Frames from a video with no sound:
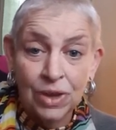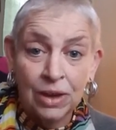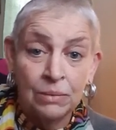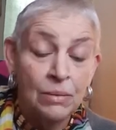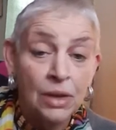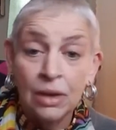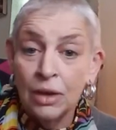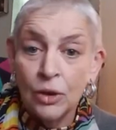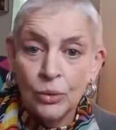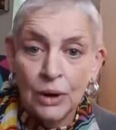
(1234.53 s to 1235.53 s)
Okay.
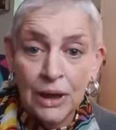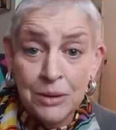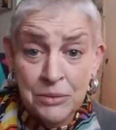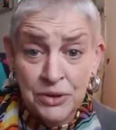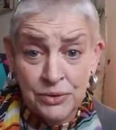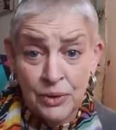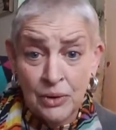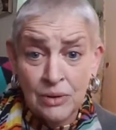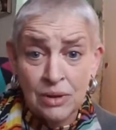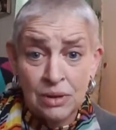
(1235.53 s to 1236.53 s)
When I had my
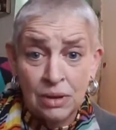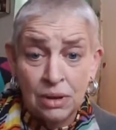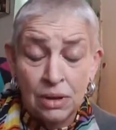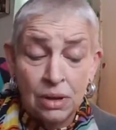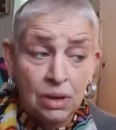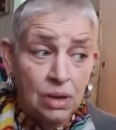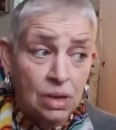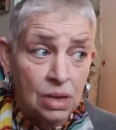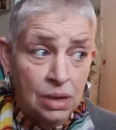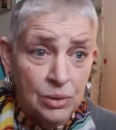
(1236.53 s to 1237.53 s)
stroke,
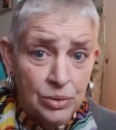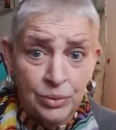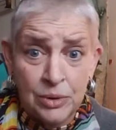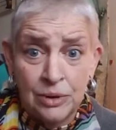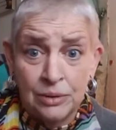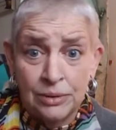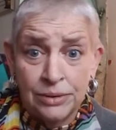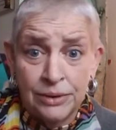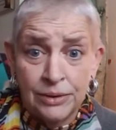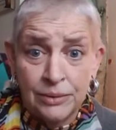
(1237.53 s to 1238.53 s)
it was weird
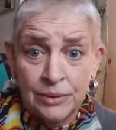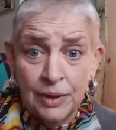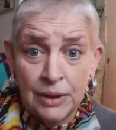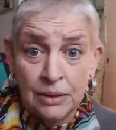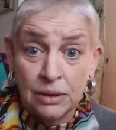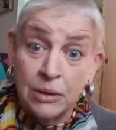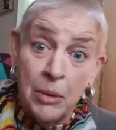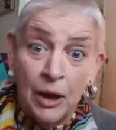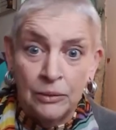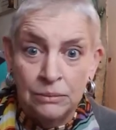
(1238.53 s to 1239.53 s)
because it was like,
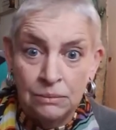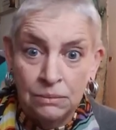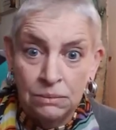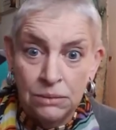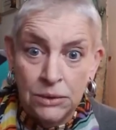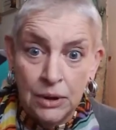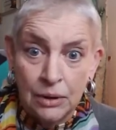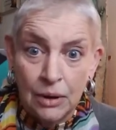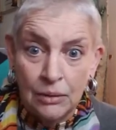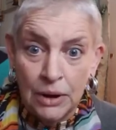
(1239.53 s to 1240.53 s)
come on,
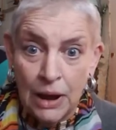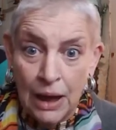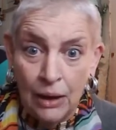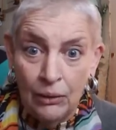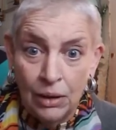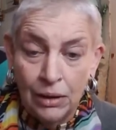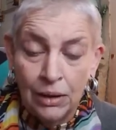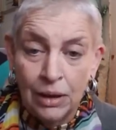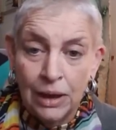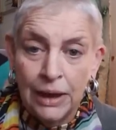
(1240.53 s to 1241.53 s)
you're going now.
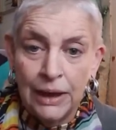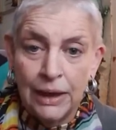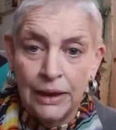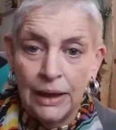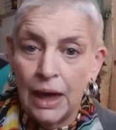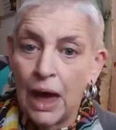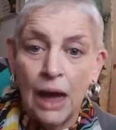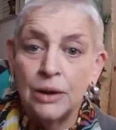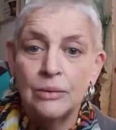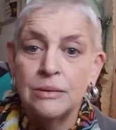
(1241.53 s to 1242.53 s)
And
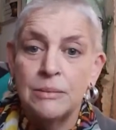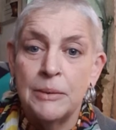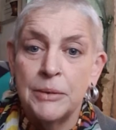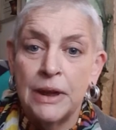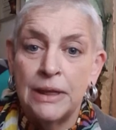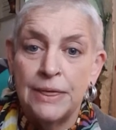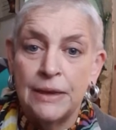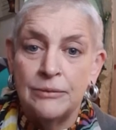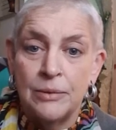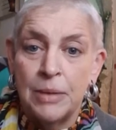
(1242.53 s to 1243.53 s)
I don't remember
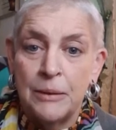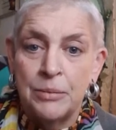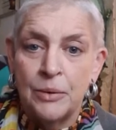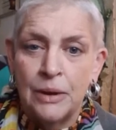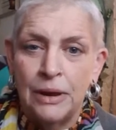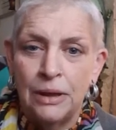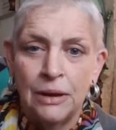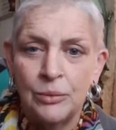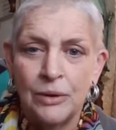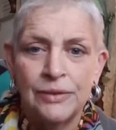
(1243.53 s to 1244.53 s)
anything from that point.
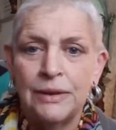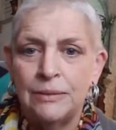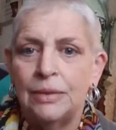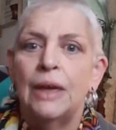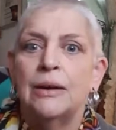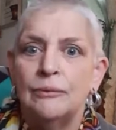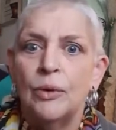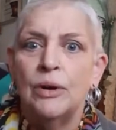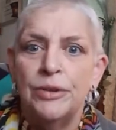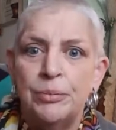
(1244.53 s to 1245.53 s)
And it wasn't even like a
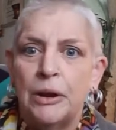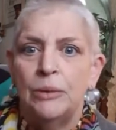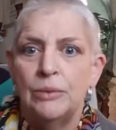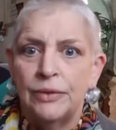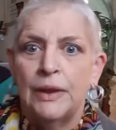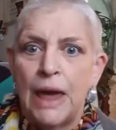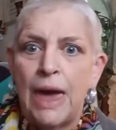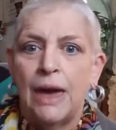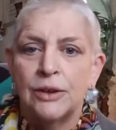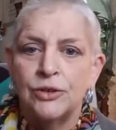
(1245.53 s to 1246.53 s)
voice, but it was an
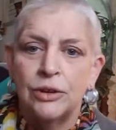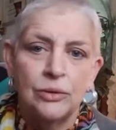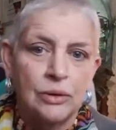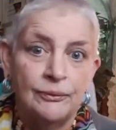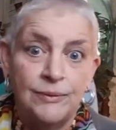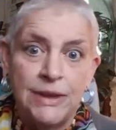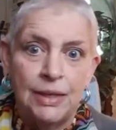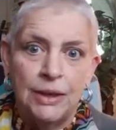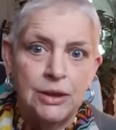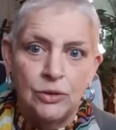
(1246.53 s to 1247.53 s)
action or a
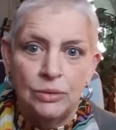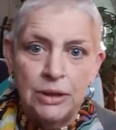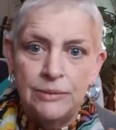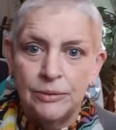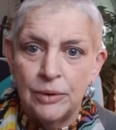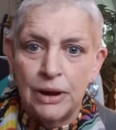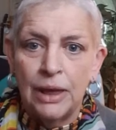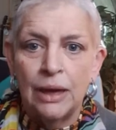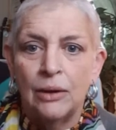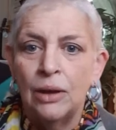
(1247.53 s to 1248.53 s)
feeling. You're leaving right
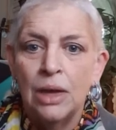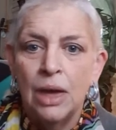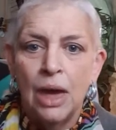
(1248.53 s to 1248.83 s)
now.